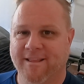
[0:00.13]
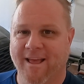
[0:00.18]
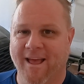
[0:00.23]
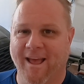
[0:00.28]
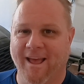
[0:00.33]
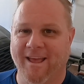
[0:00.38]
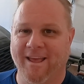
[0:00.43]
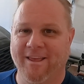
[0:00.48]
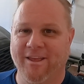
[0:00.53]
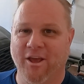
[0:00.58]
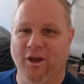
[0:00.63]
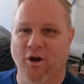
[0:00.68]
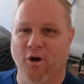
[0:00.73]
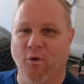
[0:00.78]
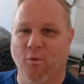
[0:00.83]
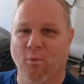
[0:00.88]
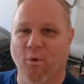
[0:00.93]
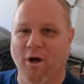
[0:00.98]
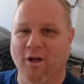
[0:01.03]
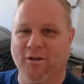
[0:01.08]
Hey, yo,
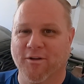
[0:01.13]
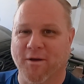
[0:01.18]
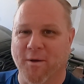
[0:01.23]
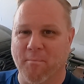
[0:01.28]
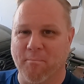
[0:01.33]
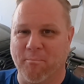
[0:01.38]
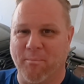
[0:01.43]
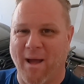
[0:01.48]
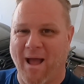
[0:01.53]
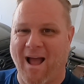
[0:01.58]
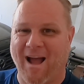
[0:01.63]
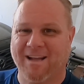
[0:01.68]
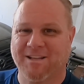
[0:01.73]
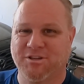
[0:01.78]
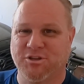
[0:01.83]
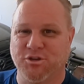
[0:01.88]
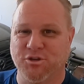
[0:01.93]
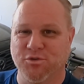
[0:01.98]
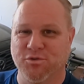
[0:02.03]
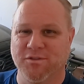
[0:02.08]
welcome back
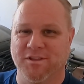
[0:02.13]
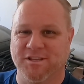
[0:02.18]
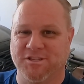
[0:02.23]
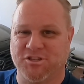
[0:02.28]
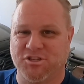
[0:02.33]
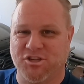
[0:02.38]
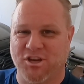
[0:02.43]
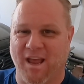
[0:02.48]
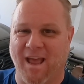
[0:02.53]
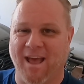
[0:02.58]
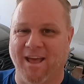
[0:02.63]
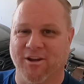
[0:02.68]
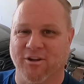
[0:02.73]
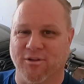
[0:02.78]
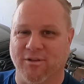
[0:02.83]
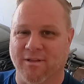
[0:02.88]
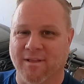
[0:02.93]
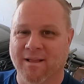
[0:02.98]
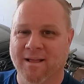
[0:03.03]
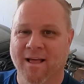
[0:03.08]
to the
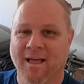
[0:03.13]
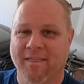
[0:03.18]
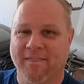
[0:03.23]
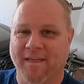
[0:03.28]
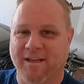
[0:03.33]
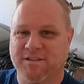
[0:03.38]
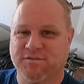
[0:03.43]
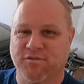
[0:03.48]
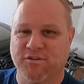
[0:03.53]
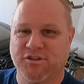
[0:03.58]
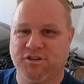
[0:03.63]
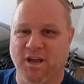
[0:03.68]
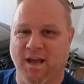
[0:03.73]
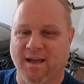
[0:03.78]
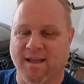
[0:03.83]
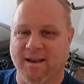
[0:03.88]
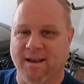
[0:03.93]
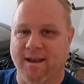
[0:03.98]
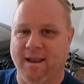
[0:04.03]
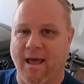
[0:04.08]
channel. Thanks for
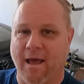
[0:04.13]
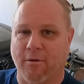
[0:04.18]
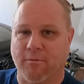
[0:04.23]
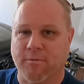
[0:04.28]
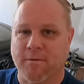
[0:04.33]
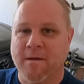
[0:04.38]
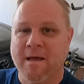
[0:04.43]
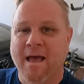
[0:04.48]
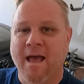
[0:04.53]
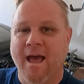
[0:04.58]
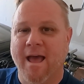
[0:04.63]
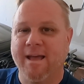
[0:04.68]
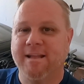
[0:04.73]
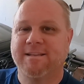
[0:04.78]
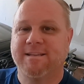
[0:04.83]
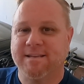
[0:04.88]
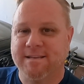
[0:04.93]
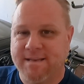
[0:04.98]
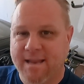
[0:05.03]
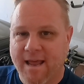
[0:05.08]
checking it out. Hey,
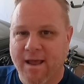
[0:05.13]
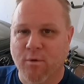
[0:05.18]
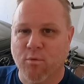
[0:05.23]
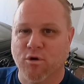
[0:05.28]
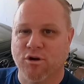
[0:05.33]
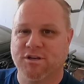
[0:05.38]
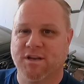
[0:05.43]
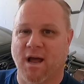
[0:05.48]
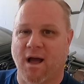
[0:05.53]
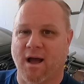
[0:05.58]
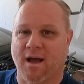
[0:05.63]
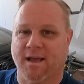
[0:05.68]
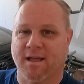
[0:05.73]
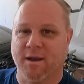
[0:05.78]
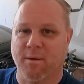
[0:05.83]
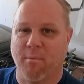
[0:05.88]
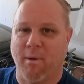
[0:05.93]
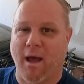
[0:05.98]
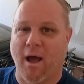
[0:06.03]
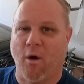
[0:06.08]
today we're talking
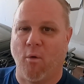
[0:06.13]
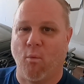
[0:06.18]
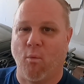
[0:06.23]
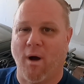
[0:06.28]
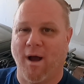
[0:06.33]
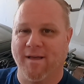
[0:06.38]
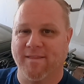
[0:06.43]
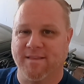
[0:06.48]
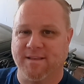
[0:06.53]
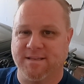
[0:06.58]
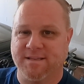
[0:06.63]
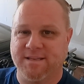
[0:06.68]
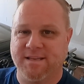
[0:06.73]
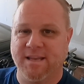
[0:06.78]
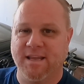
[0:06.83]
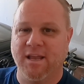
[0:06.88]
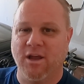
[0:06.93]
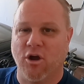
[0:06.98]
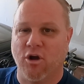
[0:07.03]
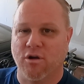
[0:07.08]
about why the
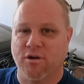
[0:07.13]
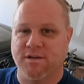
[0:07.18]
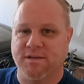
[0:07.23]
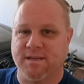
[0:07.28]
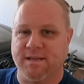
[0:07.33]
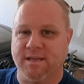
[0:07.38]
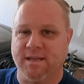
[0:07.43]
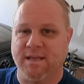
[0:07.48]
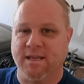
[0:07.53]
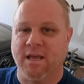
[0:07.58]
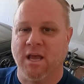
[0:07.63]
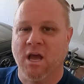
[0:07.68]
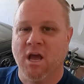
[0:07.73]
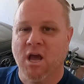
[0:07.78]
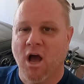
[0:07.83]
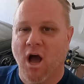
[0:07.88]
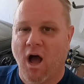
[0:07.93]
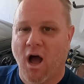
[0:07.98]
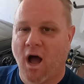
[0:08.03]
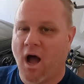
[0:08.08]
TRD
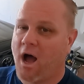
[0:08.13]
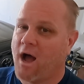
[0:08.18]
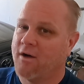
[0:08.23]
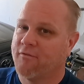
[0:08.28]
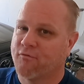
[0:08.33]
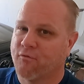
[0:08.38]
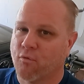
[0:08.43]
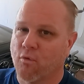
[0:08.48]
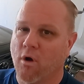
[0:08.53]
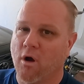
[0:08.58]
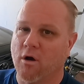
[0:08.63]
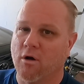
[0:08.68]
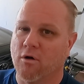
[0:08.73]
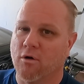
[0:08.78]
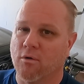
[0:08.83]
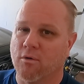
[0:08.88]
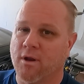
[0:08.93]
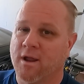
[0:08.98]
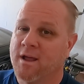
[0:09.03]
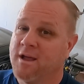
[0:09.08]

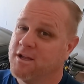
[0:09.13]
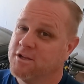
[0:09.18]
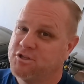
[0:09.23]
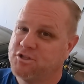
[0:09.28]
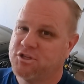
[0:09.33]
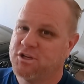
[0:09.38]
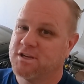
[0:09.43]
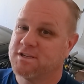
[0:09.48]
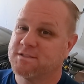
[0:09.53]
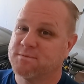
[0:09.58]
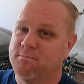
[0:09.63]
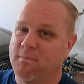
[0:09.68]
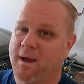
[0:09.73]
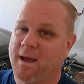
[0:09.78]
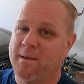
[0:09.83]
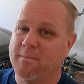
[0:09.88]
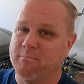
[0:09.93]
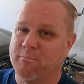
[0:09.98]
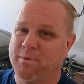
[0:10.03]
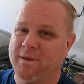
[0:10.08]
Off-Road just
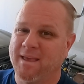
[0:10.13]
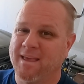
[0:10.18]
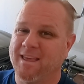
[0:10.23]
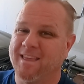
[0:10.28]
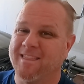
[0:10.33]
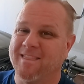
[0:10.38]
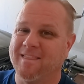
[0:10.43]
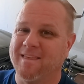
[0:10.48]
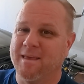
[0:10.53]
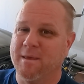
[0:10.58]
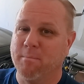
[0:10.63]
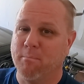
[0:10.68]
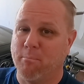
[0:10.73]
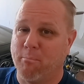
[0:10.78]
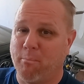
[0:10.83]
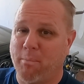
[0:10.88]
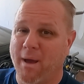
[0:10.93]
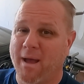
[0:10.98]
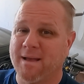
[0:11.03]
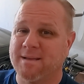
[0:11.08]
might be the
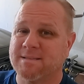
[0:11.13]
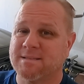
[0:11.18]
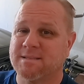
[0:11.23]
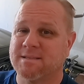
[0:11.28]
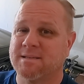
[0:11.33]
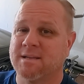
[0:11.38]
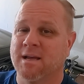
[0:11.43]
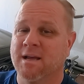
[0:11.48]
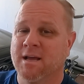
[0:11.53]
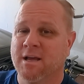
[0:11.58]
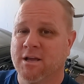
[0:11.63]
best